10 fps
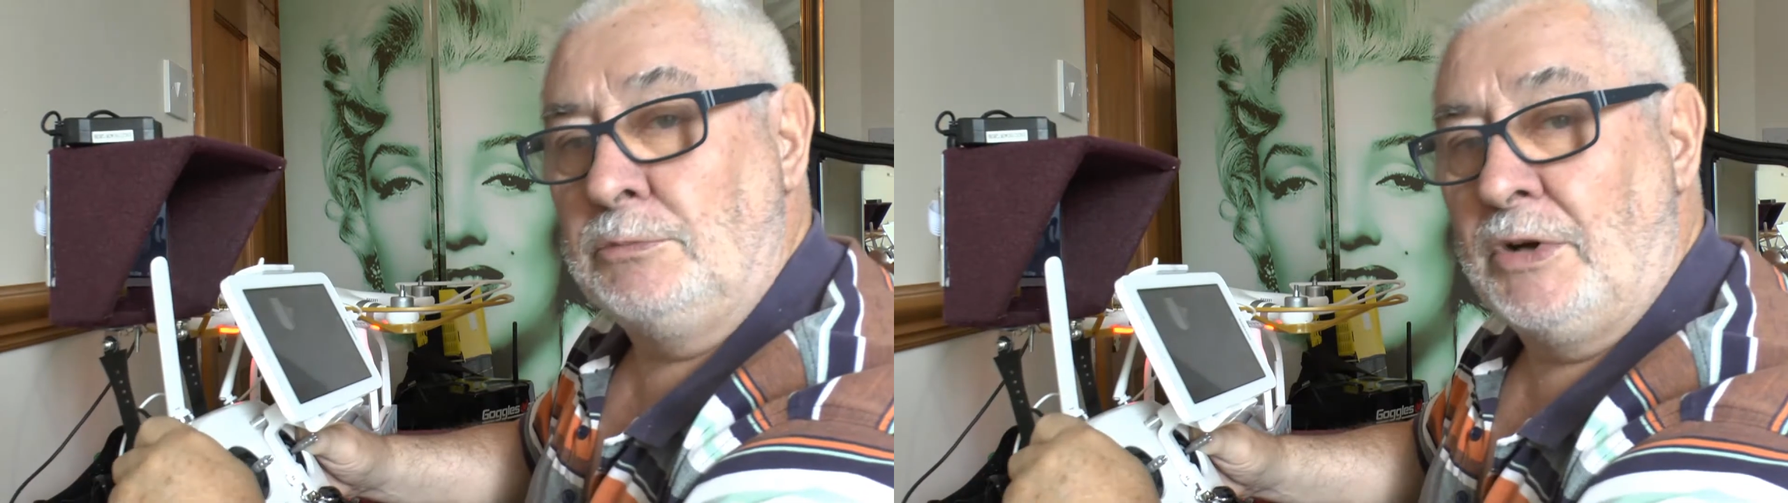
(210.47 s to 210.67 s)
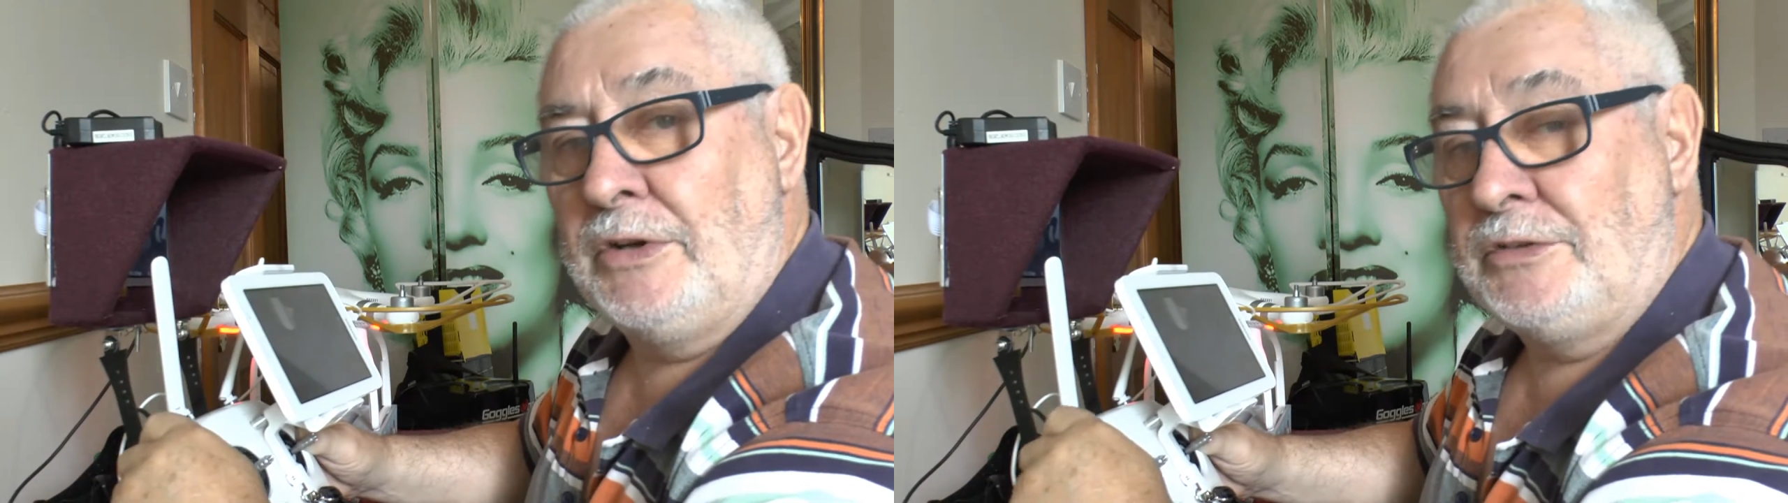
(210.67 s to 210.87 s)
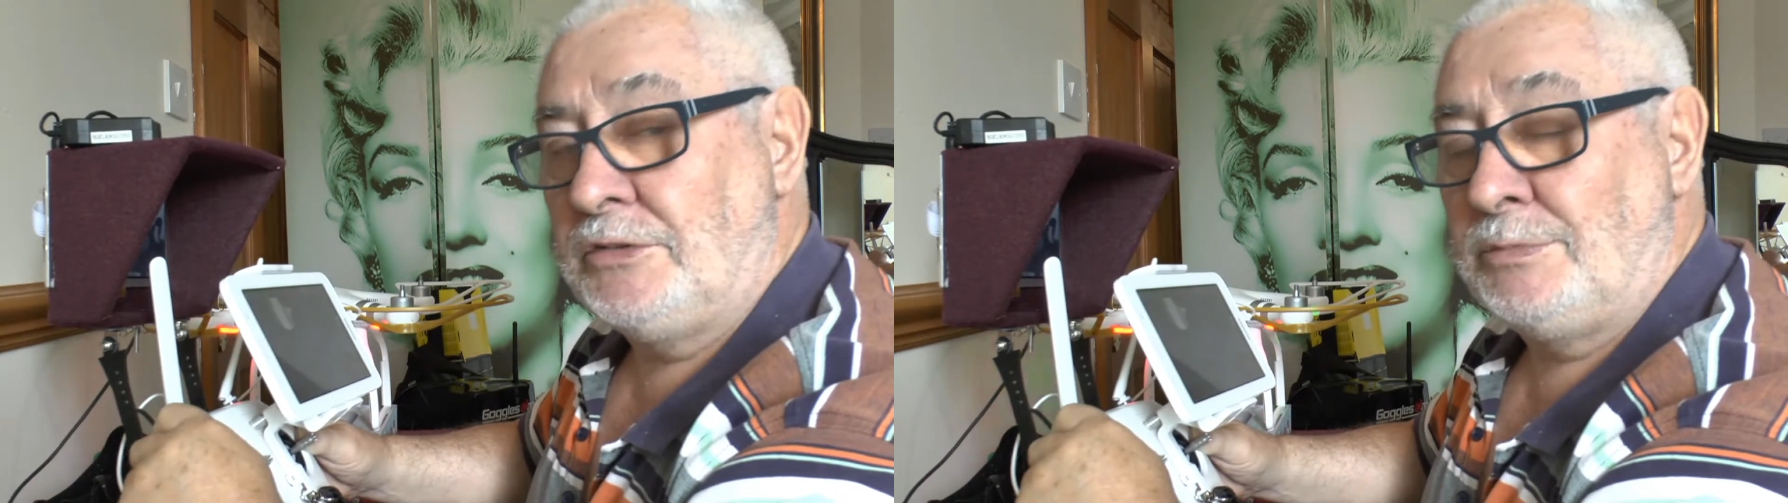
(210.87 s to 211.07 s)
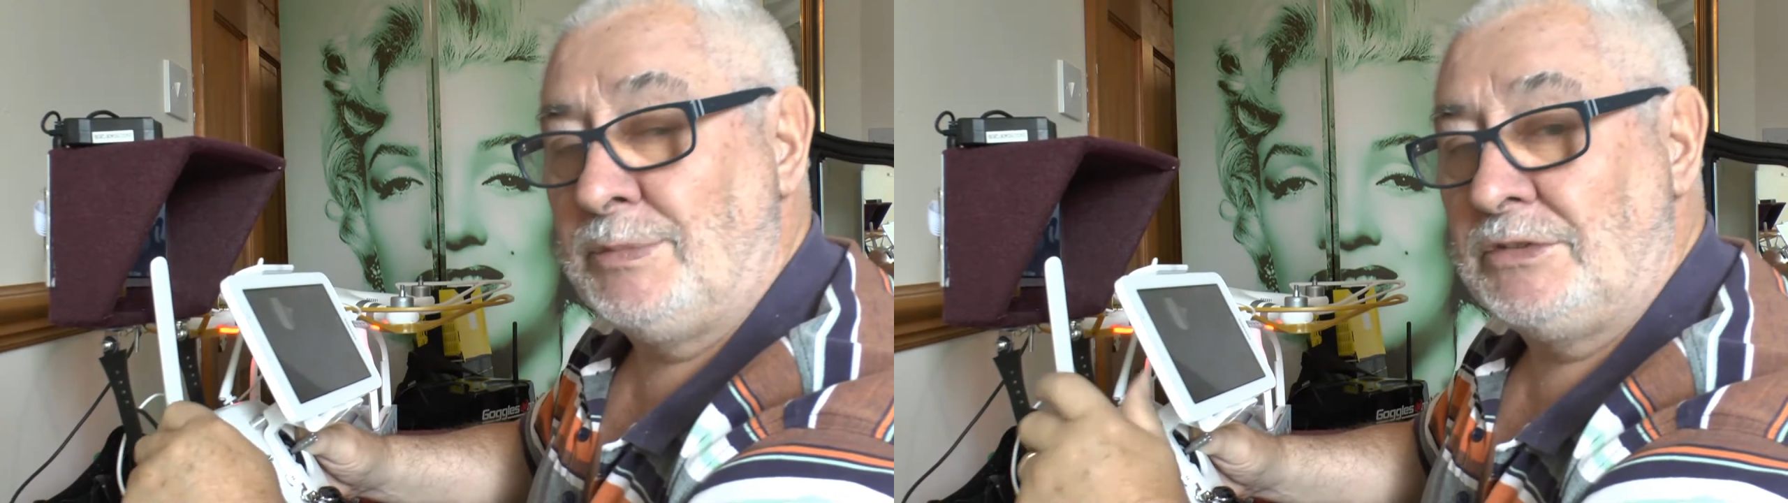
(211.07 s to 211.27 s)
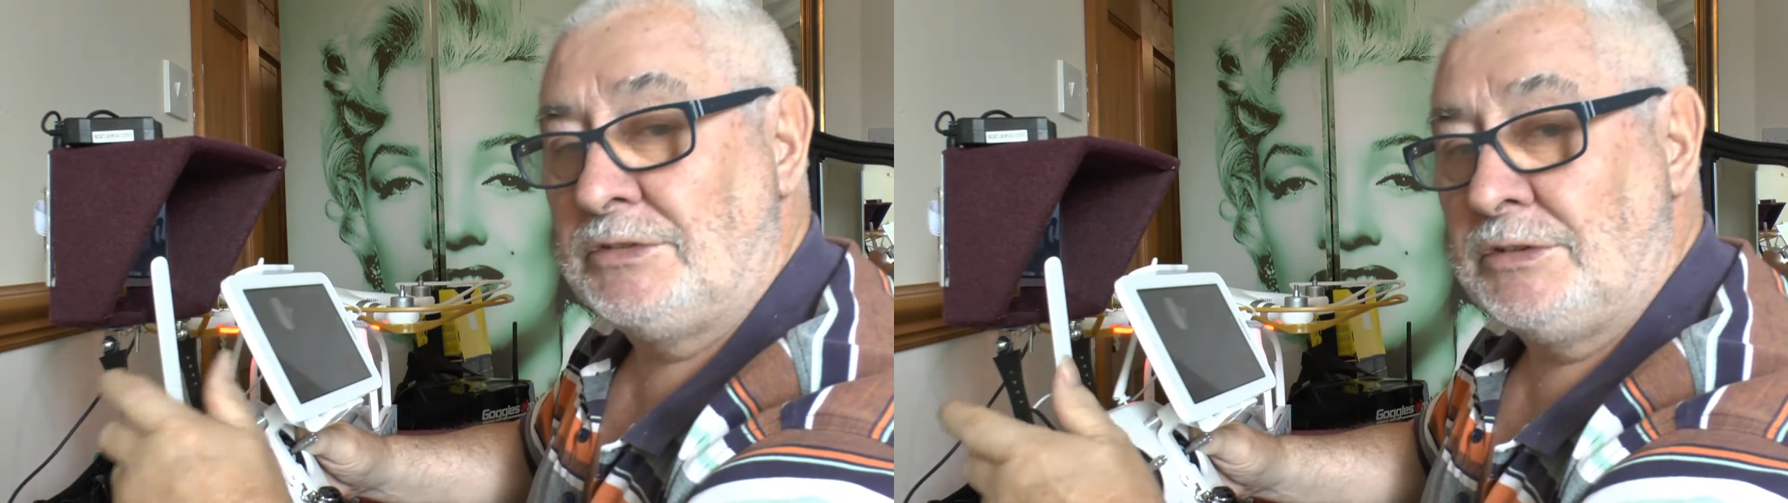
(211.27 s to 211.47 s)
monitors,
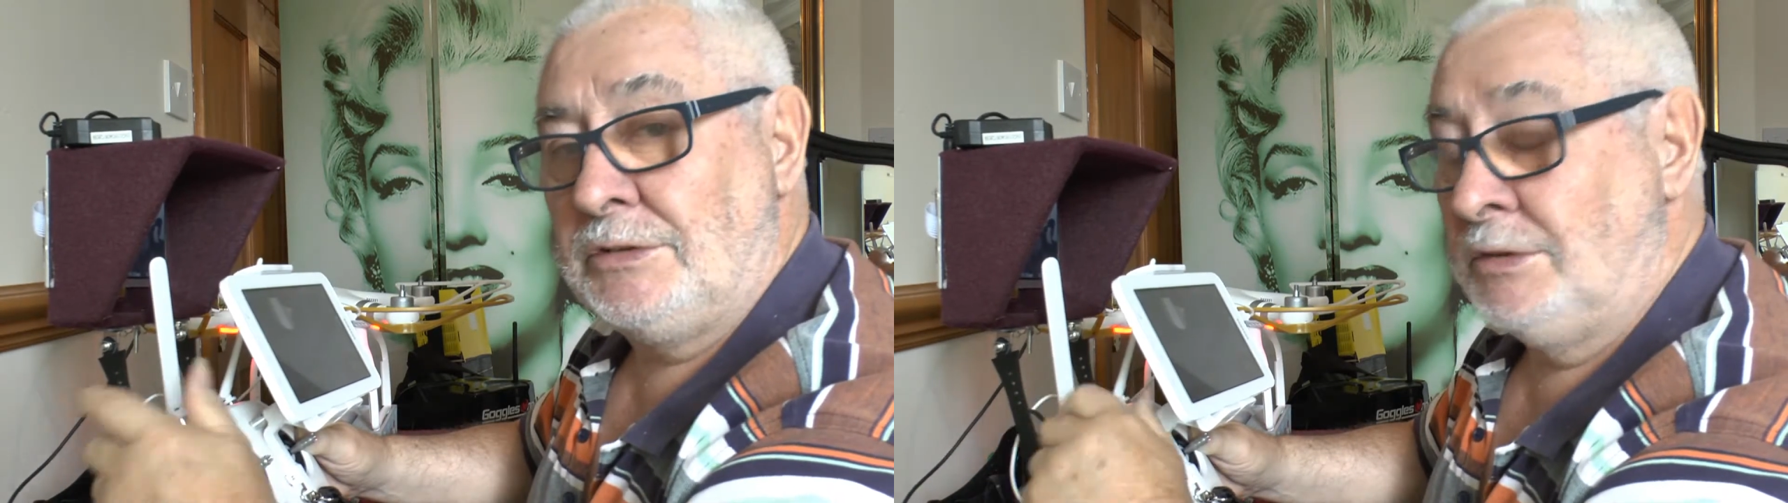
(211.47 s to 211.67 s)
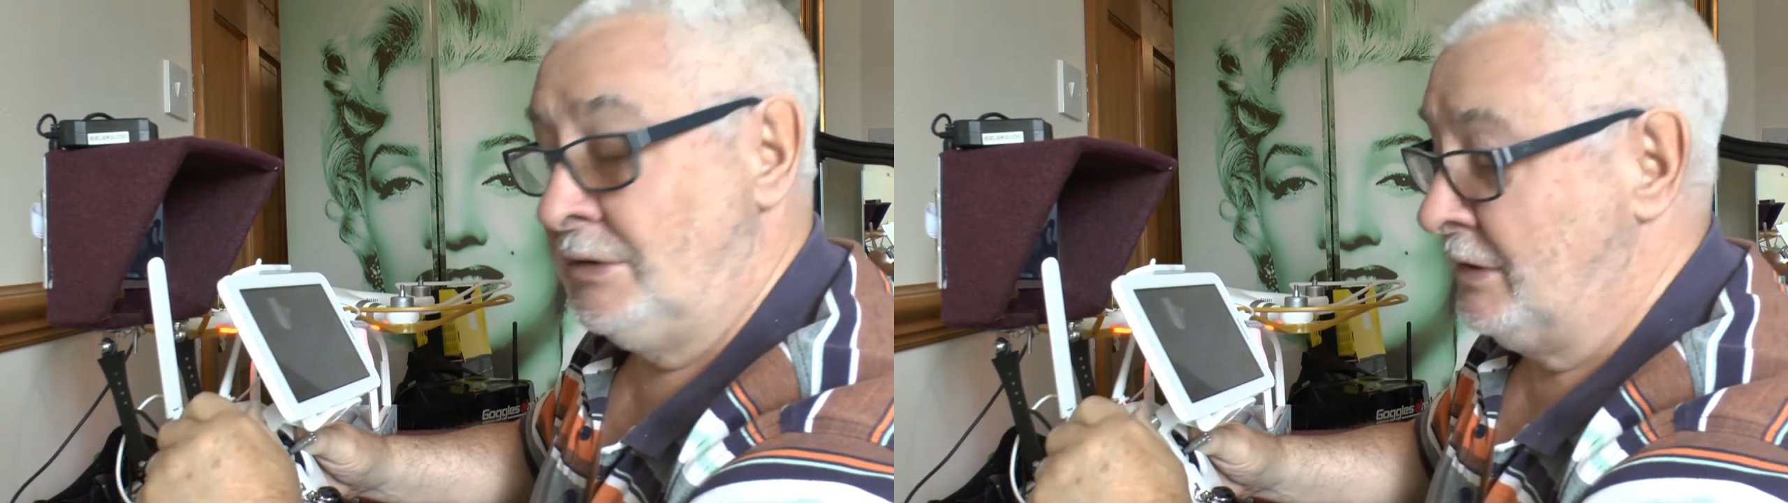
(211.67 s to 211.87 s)
but